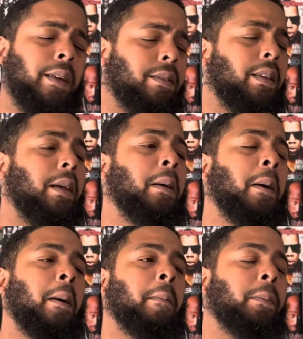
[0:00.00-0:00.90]
say,
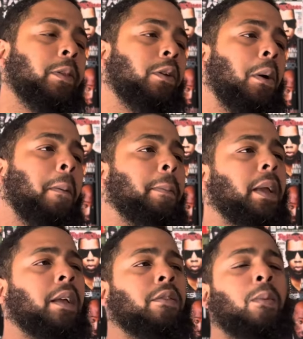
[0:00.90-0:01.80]
you know,
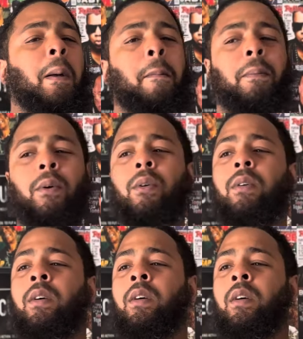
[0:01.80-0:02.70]
Beans went broke.